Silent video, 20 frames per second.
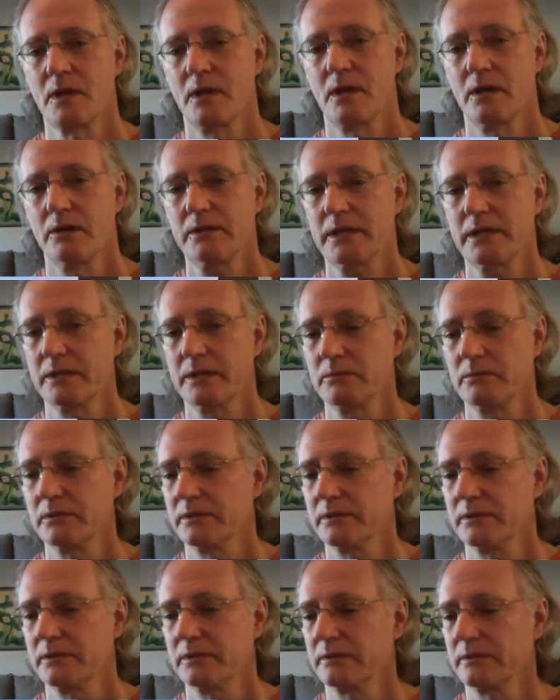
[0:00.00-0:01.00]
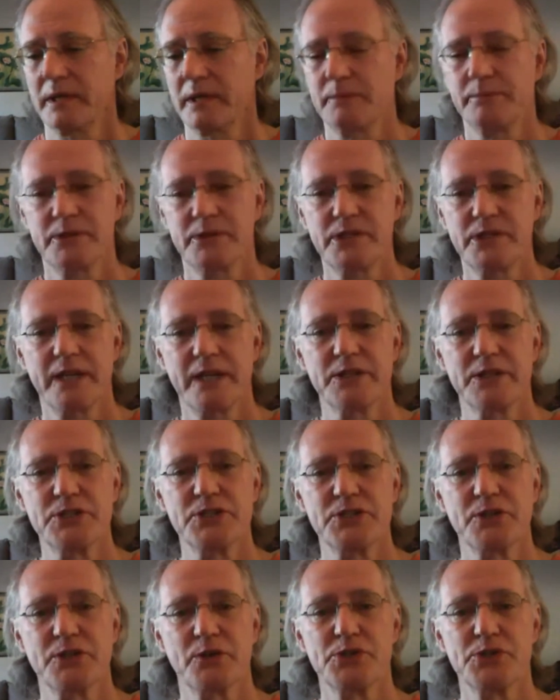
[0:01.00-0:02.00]
Okay, well, I appreciate
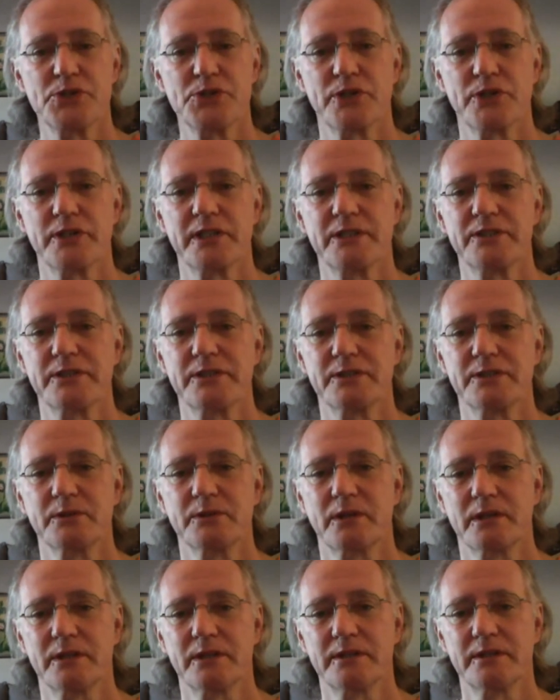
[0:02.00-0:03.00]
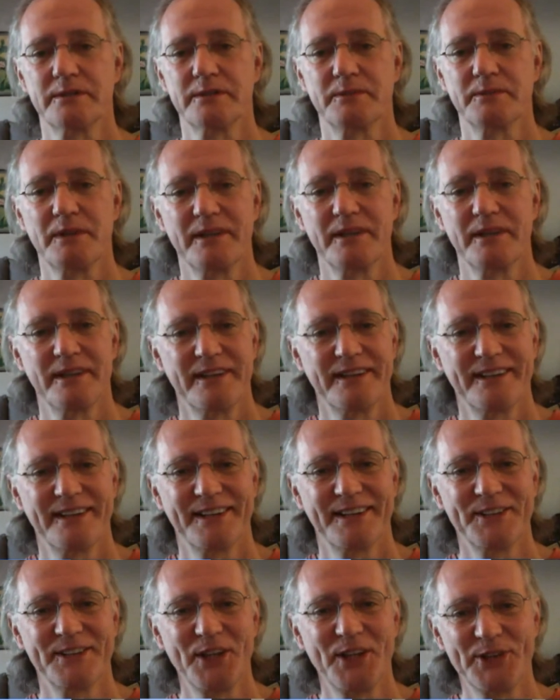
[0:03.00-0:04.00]
this sojourn into
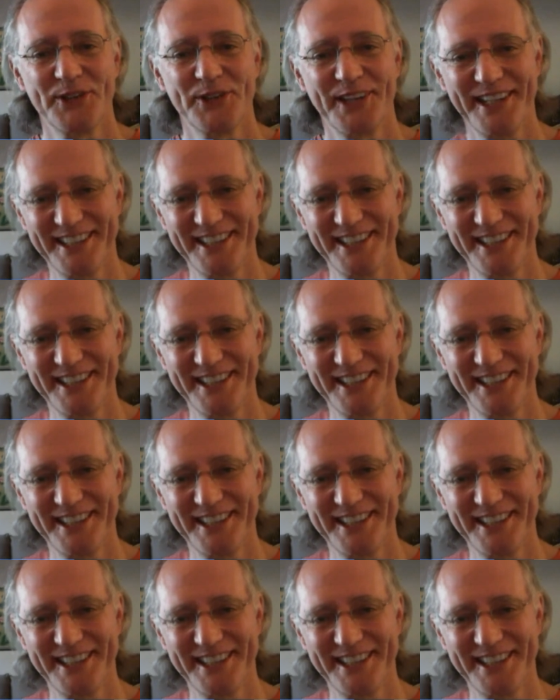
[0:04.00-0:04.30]
another...